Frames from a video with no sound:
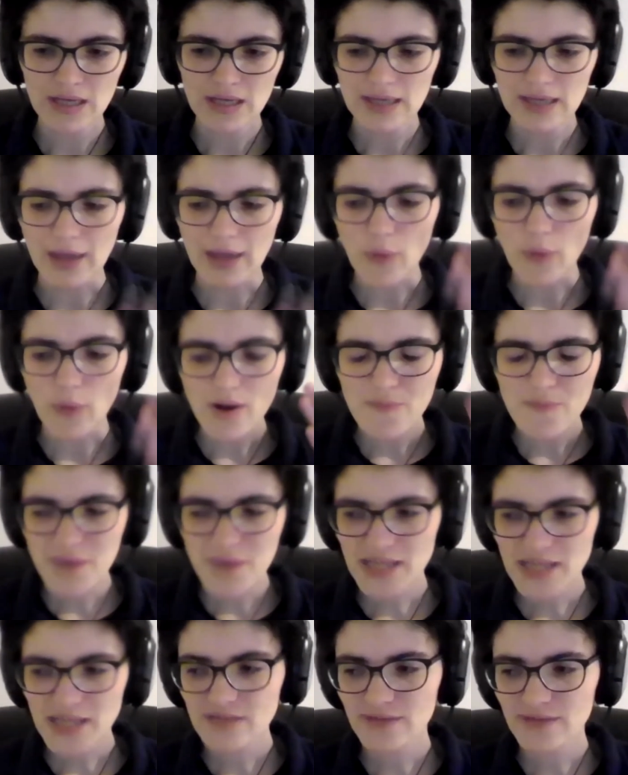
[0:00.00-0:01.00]
Now, our
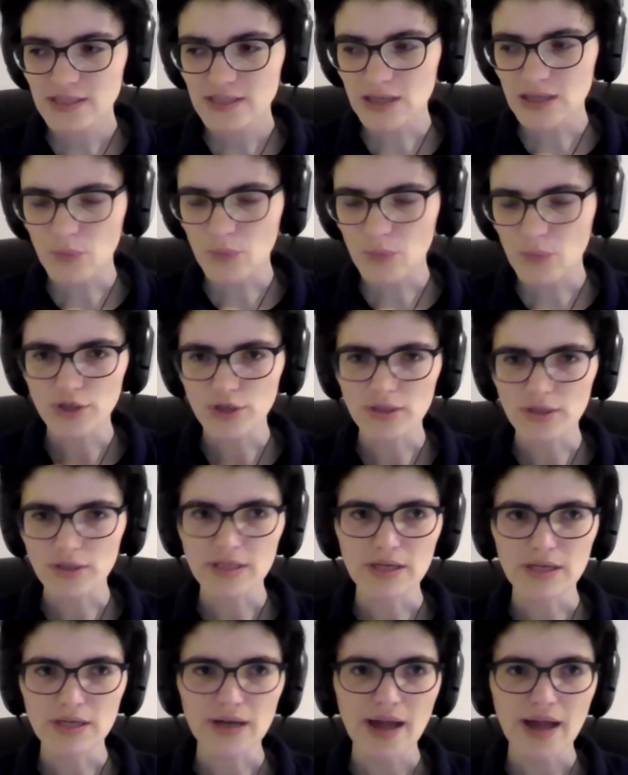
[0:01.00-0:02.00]
best fitting model
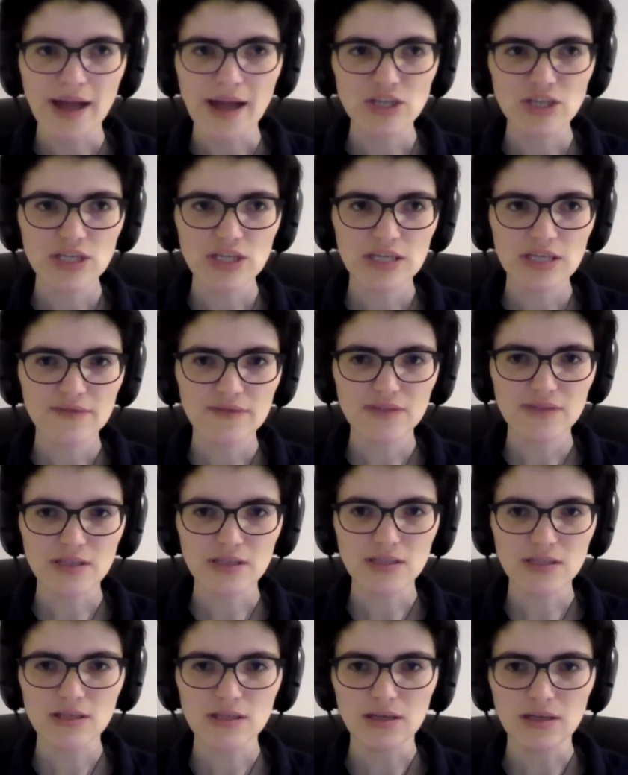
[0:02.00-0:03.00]
here actually gives
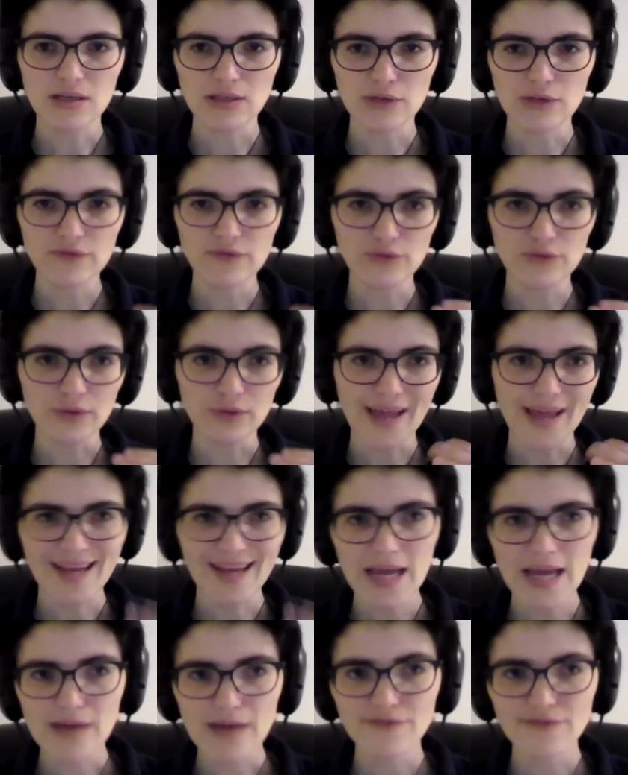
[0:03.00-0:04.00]
us an overall
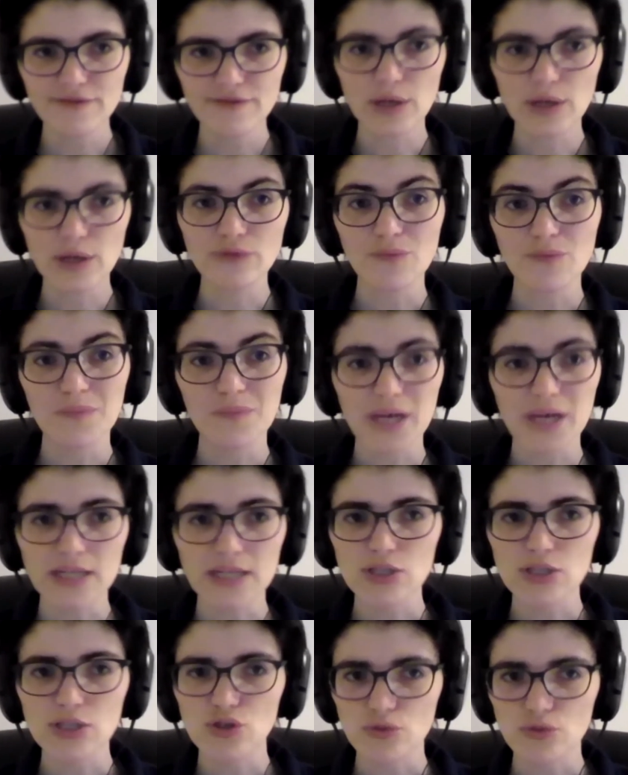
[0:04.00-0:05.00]
NF of
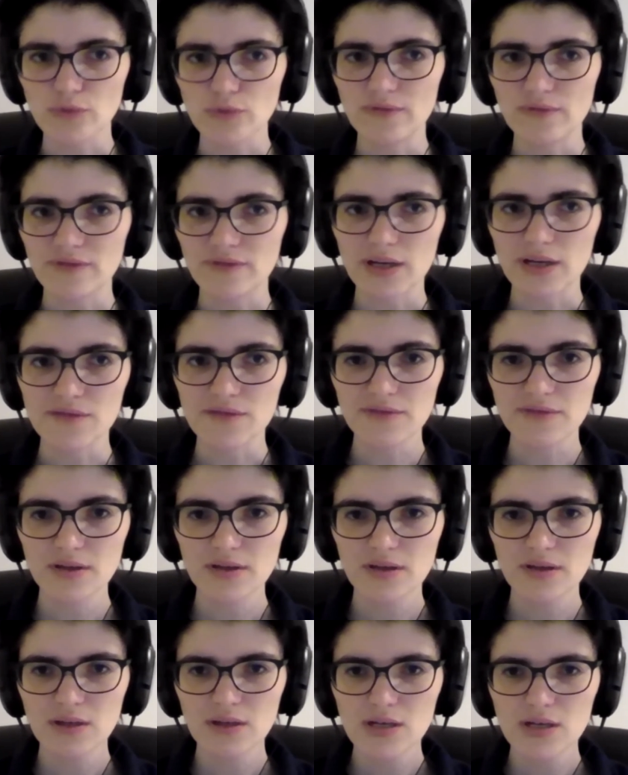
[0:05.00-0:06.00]
-2.5.
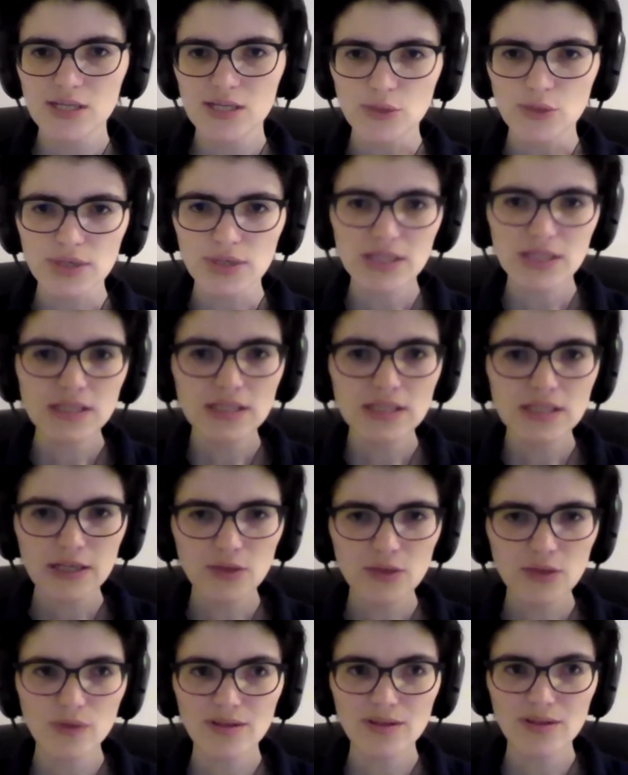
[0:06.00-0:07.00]
So it is
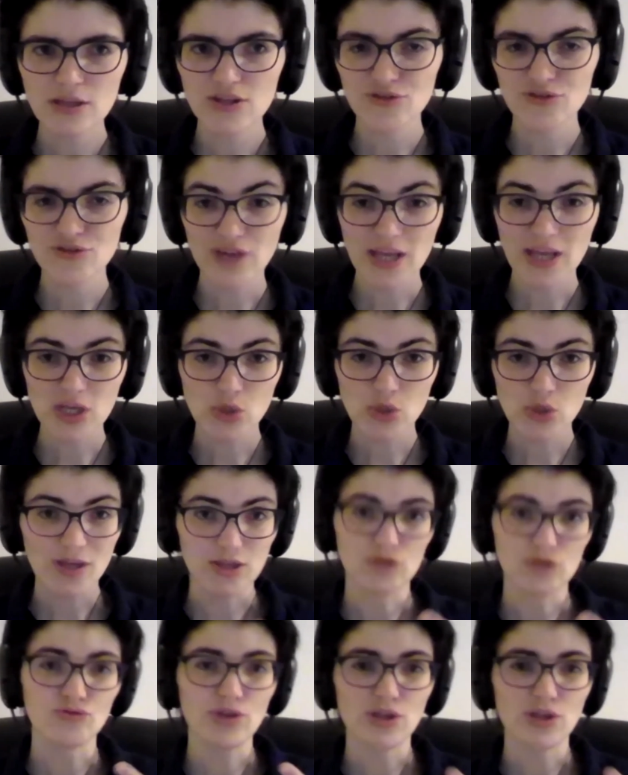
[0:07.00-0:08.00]
still within the range where
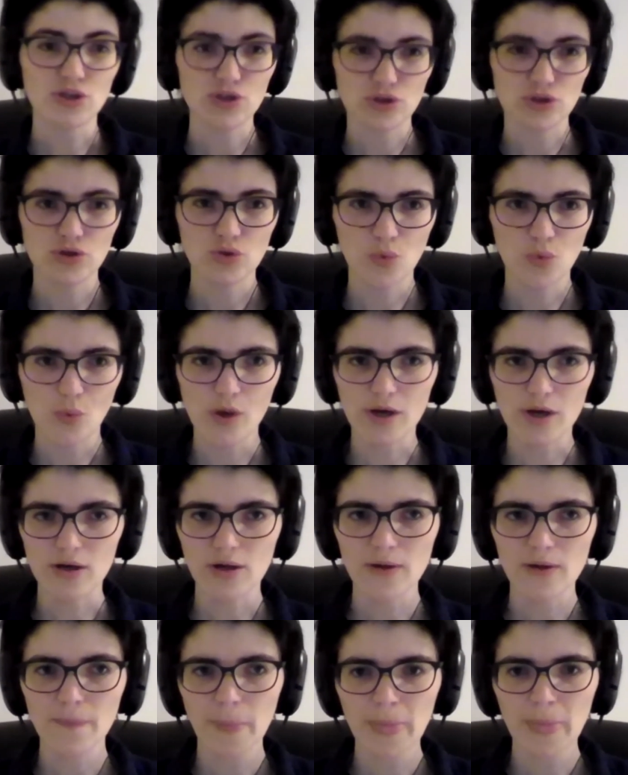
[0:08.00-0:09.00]
the grid should
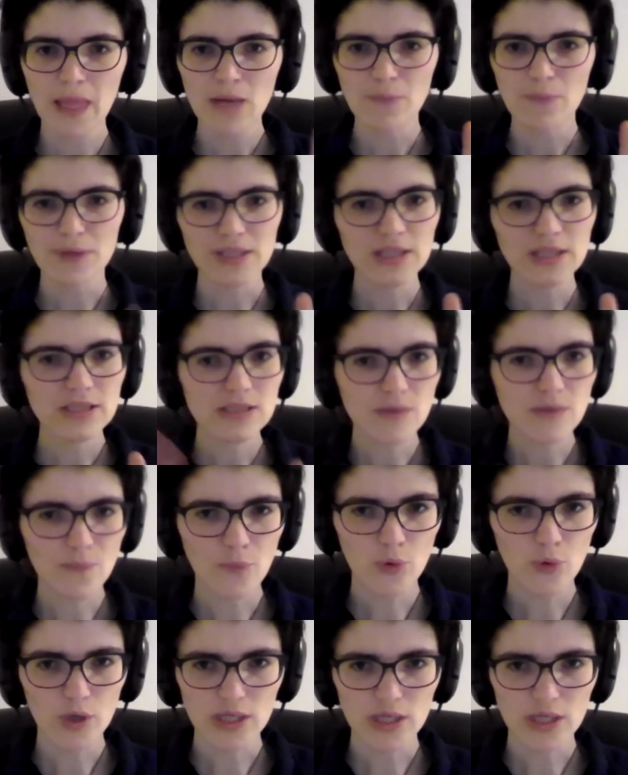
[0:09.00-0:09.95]
work, but it is a border